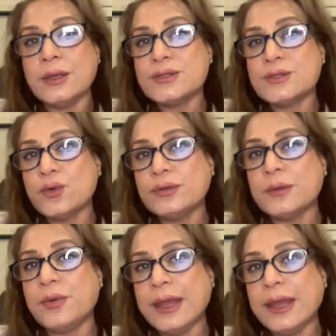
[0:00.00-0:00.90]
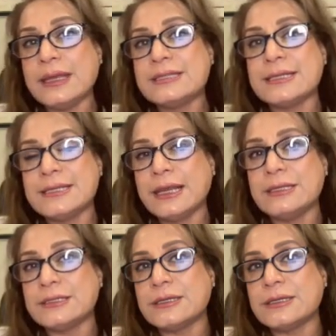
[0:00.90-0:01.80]
So the brain is
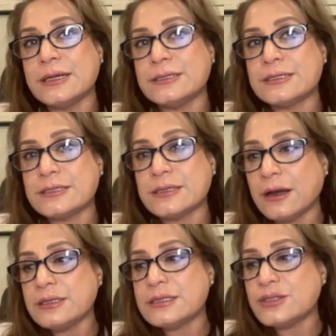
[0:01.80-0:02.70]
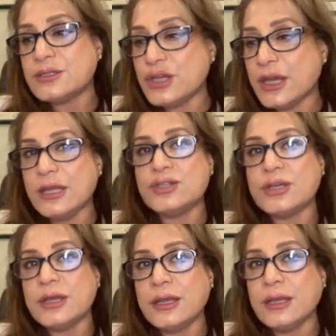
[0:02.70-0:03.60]
intelligent. It starts
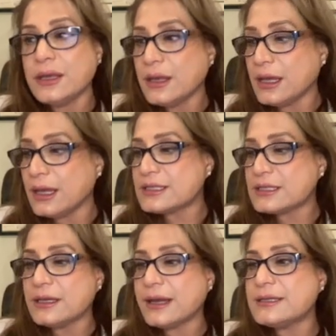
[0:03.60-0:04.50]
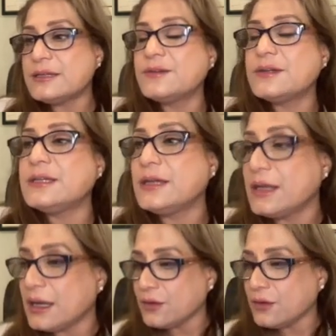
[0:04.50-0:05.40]
changing its connectivity.
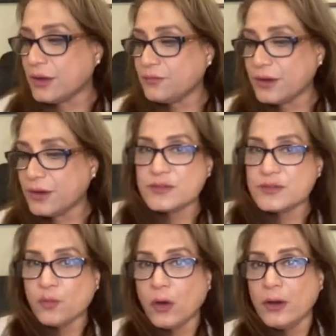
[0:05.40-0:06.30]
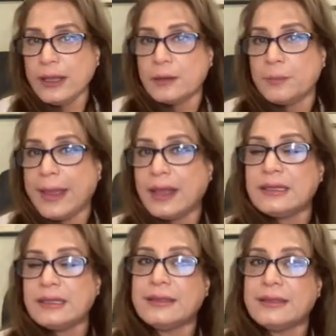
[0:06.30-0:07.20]
If it was following a
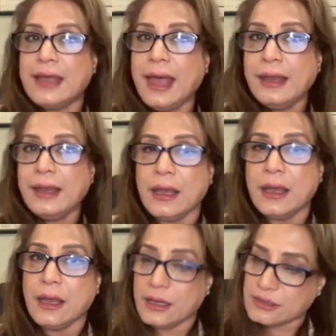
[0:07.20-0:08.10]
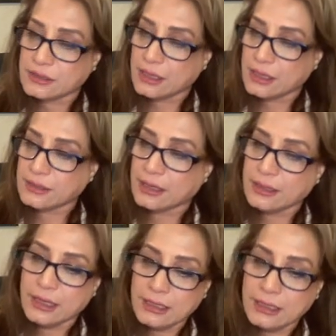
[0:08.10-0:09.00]
path like that, it can
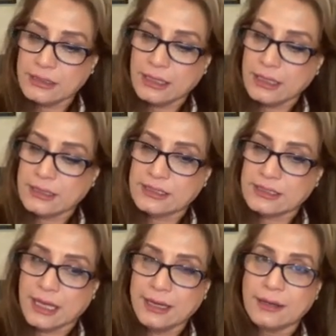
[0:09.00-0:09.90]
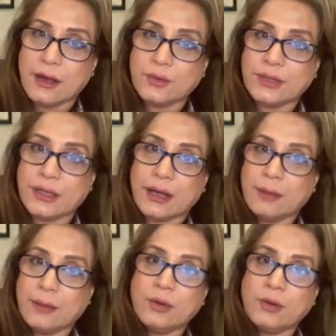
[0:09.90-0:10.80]
easily decide now that
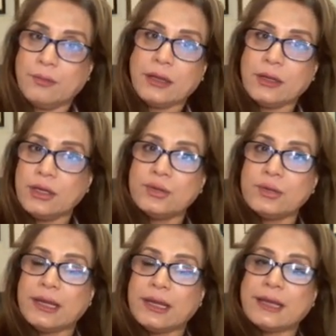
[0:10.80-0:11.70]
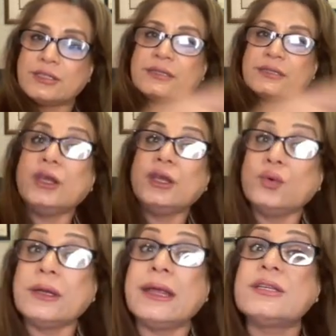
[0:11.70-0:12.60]
I'm going to make new connections, and new
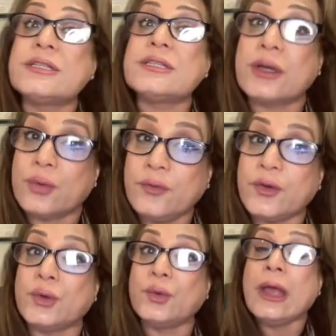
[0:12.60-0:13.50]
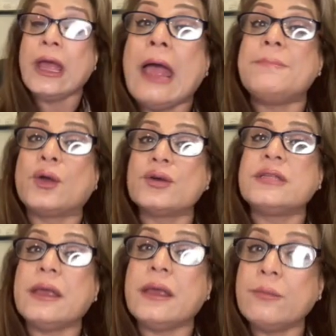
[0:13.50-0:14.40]
connections are good for you because
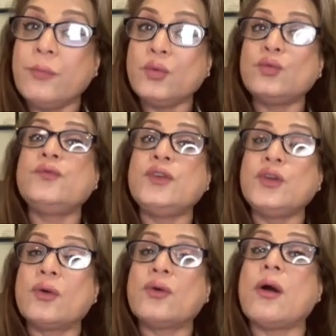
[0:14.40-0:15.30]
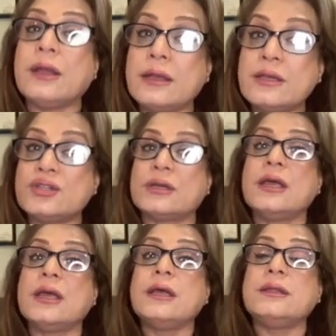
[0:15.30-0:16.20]
they improve your cognition,
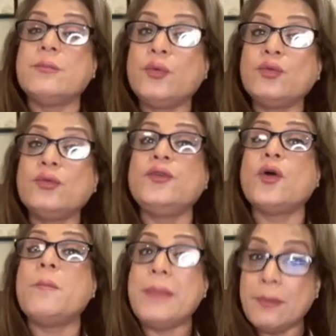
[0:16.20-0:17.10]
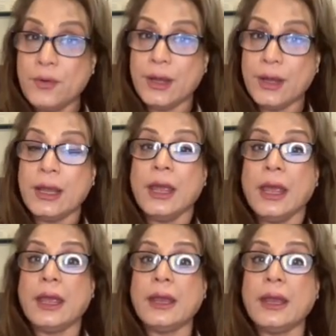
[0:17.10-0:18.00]
they improve your memory,
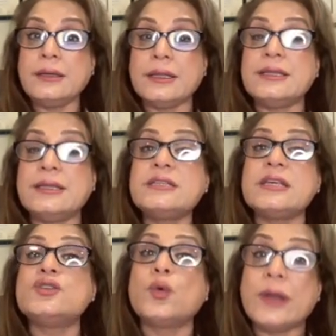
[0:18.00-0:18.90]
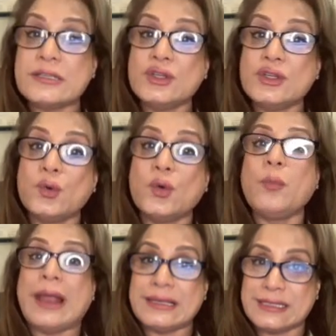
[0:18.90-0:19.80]
and this is known as
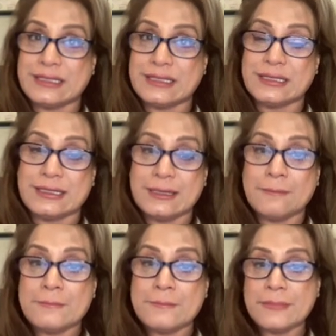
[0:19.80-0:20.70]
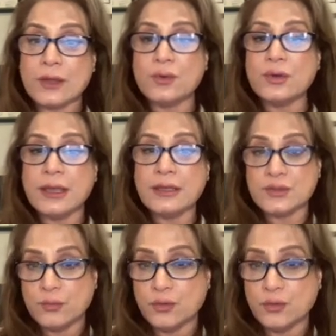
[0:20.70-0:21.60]
neuroplasticity. Okay,
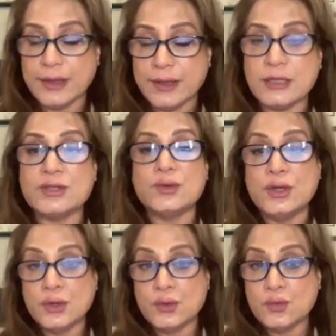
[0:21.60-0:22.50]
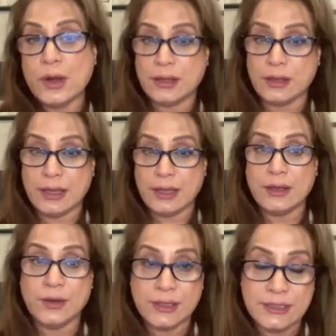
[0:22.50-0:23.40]
so moving into new
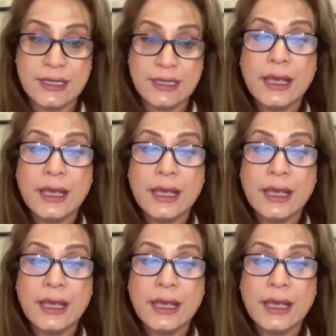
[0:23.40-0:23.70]
areas.